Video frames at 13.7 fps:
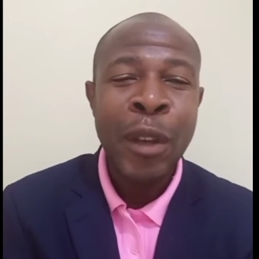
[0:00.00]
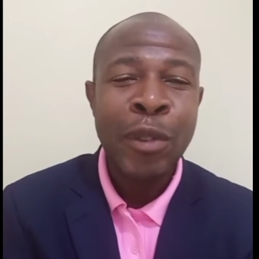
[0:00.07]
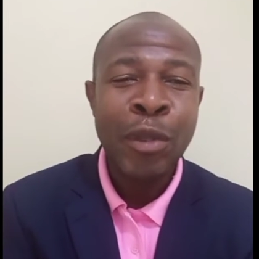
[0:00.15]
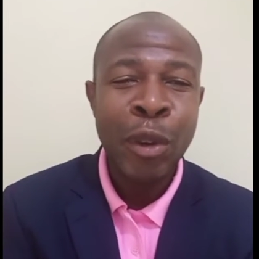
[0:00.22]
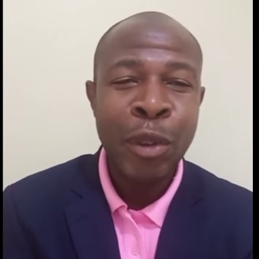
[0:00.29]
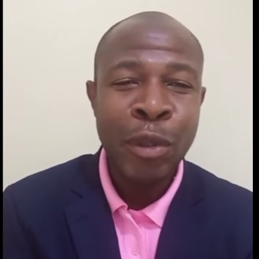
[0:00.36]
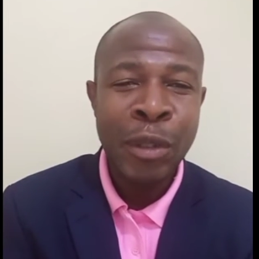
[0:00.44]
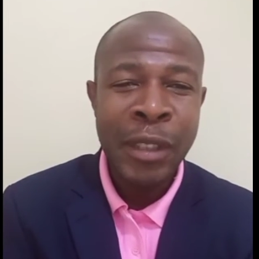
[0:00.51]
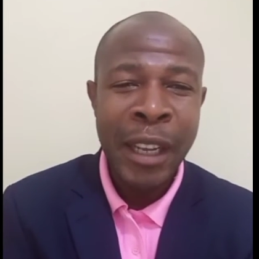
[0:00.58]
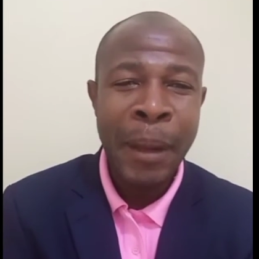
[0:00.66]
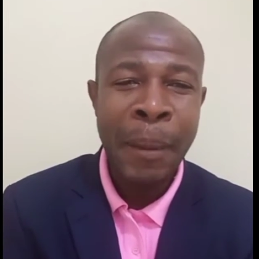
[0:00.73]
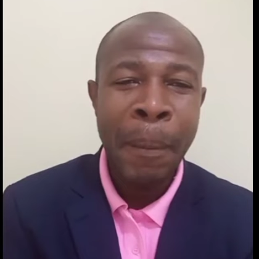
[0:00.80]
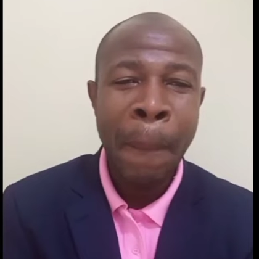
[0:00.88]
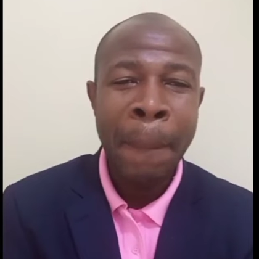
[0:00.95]
So
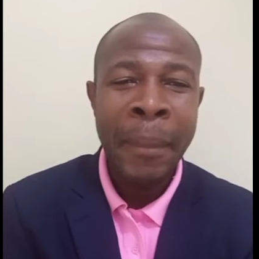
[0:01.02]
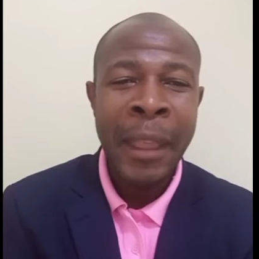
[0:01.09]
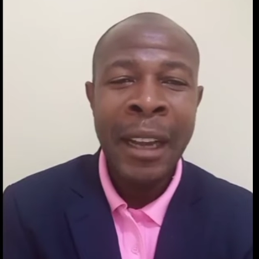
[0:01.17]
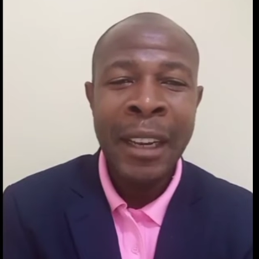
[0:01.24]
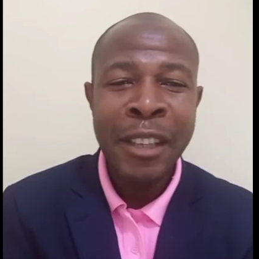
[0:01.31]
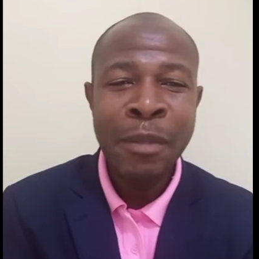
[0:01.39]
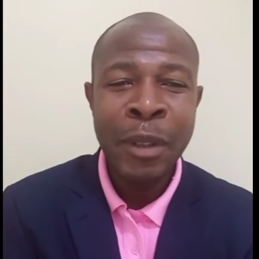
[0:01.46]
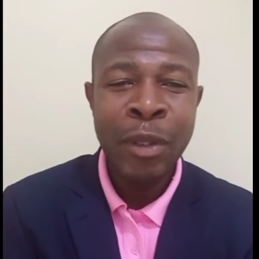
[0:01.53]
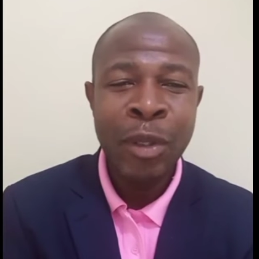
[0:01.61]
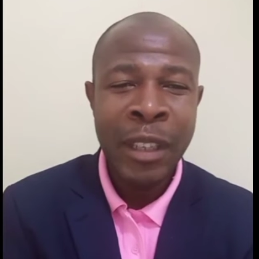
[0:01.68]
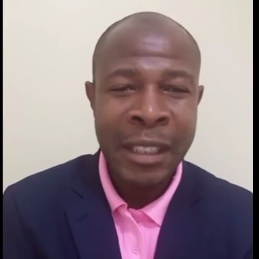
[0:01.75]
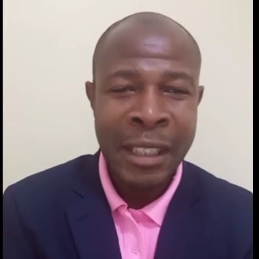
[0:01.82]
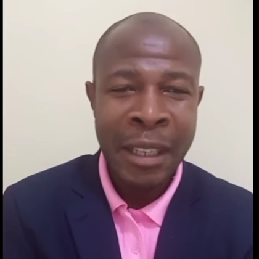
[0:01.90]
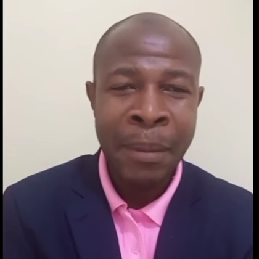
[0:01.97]
today, that leads me to
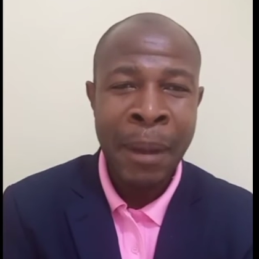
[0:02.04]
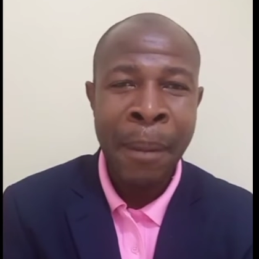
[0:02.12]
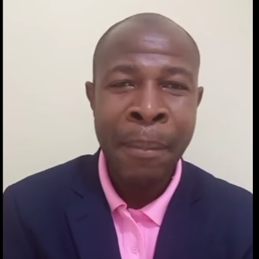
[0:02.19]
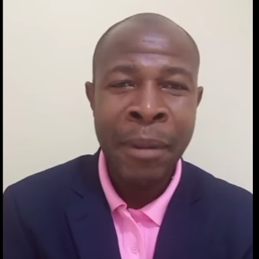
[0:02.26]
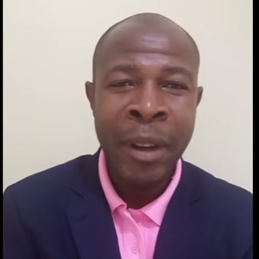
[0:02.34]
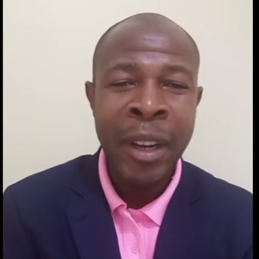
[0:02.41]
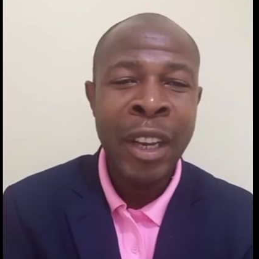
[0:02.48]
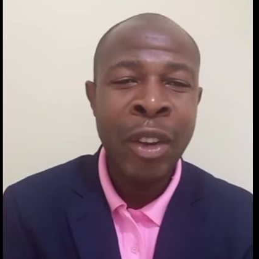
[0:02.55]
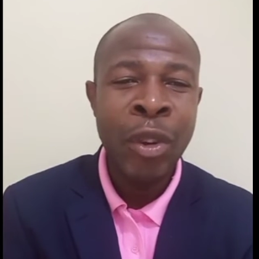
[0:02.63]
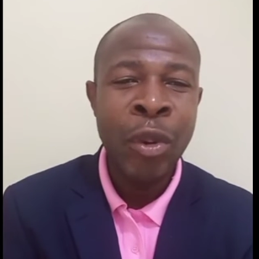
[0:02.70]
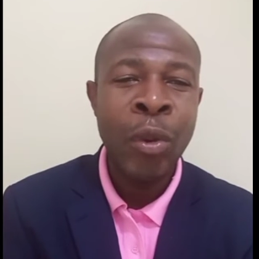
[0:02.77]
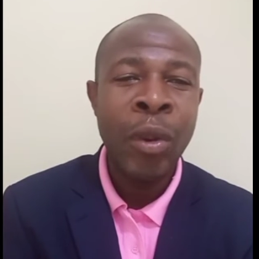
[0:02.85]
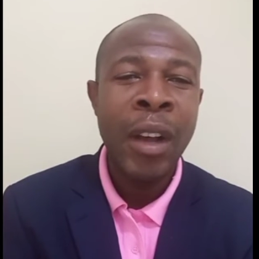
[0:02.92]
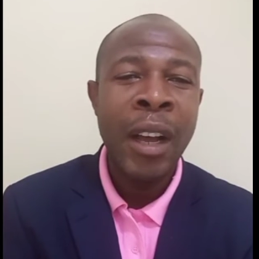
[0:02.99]
the tip I'm bringing
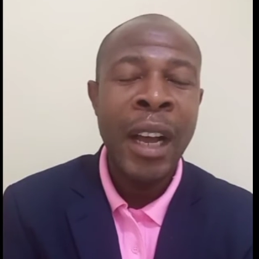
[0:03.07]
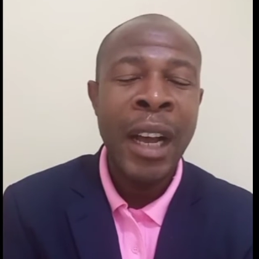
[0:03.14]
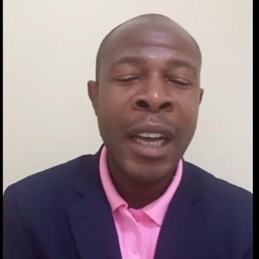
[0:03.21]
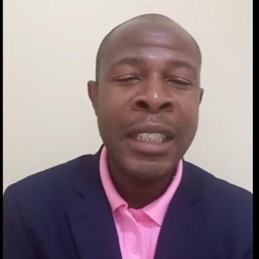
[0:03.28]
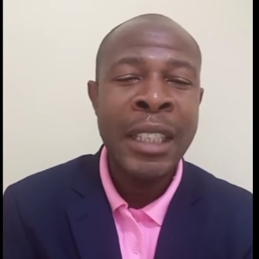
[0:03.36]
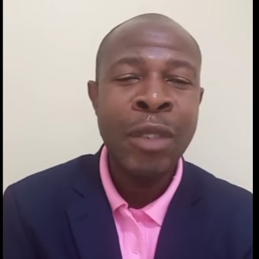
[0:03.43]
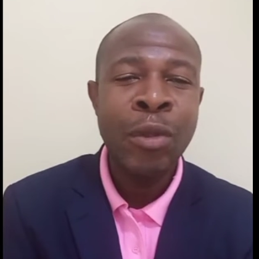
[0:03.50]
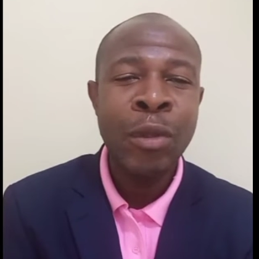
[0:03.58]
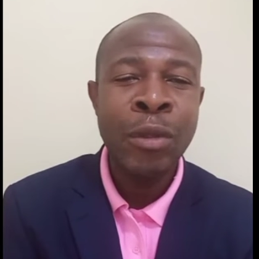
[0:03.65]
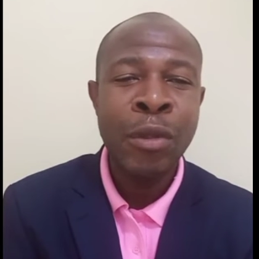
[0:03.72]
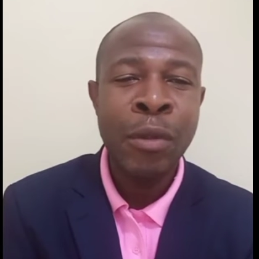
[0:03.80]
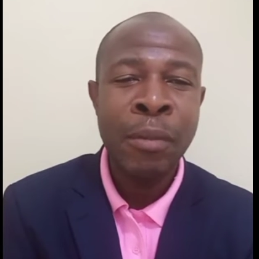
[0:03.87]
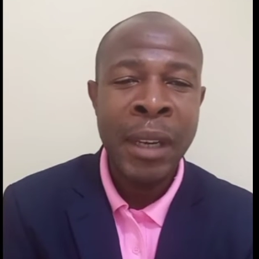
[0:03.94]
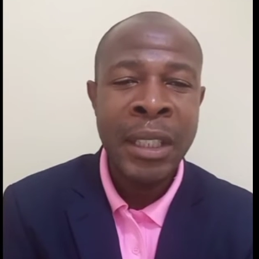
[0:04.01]
you. I just
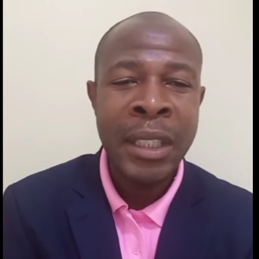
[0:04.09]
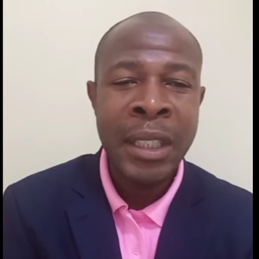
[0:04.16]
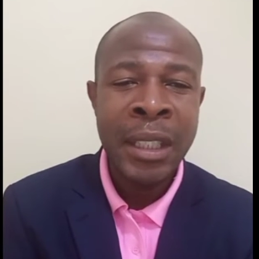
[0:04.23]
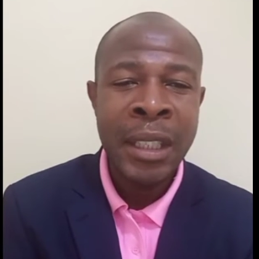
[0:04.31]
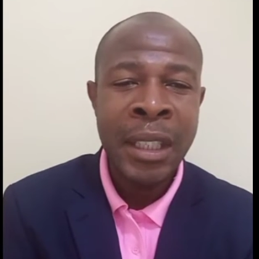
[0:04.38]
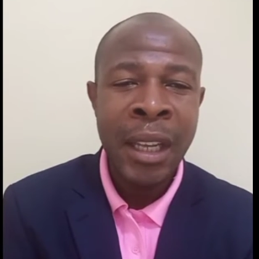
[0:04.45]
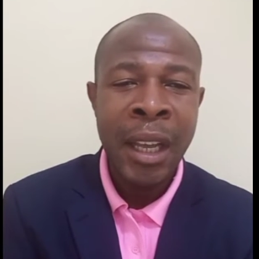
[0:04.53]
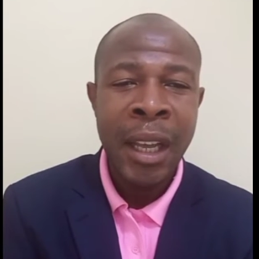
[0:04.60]
want to mention